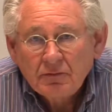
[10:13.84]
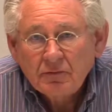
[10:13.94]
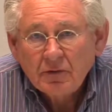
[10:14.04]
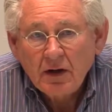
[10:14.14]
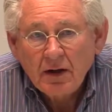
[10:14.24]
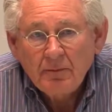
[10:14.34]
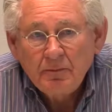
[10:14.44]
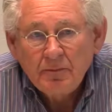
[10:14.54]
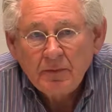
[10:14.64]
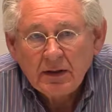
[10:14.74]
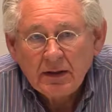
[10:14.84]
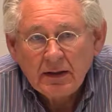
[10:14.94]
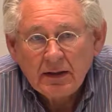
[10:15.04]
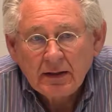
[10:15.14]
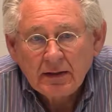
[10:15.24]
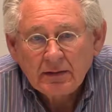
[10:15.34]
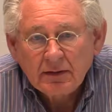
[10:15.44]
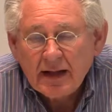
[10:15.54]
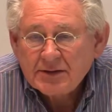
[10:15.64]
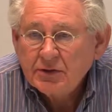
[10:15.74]
from the
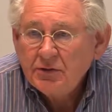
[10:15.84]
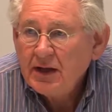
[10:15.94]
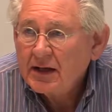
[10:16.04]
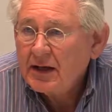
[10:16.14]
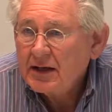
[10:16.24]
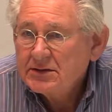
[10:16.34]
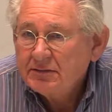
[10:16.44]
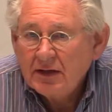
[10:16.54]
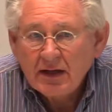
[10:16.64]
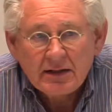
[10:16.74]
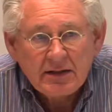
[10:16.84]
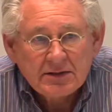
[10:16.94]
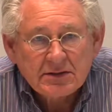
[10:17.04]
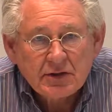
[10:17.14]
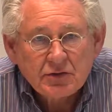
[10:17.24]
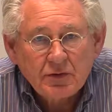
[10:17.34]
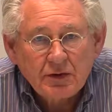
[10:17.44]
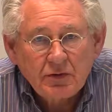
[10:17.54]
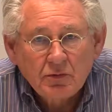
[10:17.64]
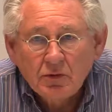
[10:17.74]
last 2 decades of the 19th century
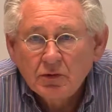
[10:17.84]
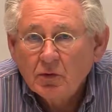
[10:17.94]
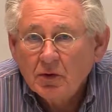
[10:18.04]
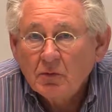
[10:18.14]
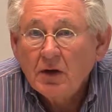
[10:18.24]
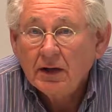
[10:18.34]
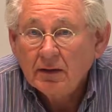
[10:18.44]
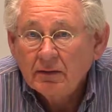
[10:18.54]
to World War I.